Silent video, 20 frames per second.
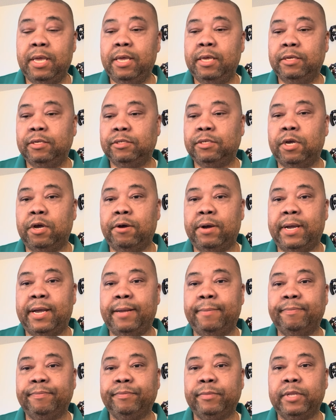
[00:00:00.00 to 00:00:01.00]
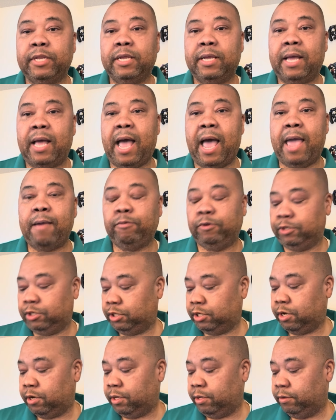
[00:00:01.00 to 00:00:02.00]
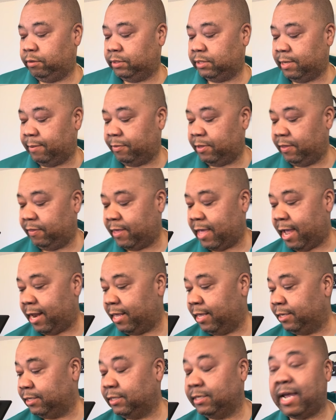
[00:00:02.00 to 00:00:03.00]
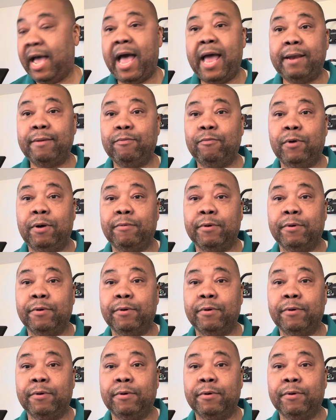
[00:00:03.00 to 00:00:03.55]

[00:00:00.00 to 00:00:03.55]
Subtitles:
So I will show you something that is not what